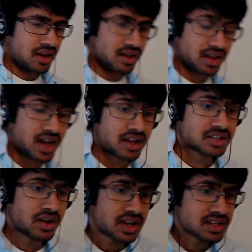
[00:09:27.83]
Yeah,
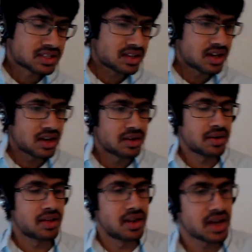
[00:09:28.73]
so I guess
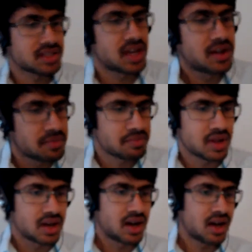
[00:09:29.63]
the next
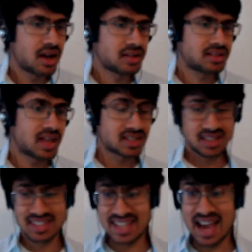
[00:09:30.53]
item,
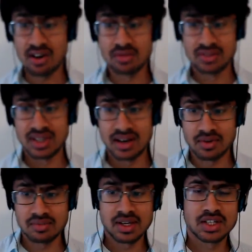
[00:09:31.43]
testing the DAO. I
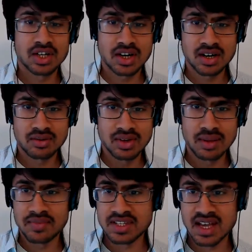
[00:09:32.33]
want to make sure we
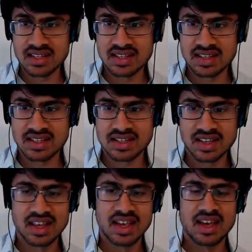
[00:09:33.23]
emphasize this
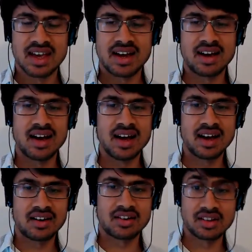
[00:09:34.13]

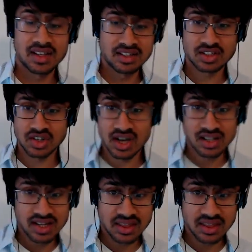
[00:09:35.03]
early and strongly.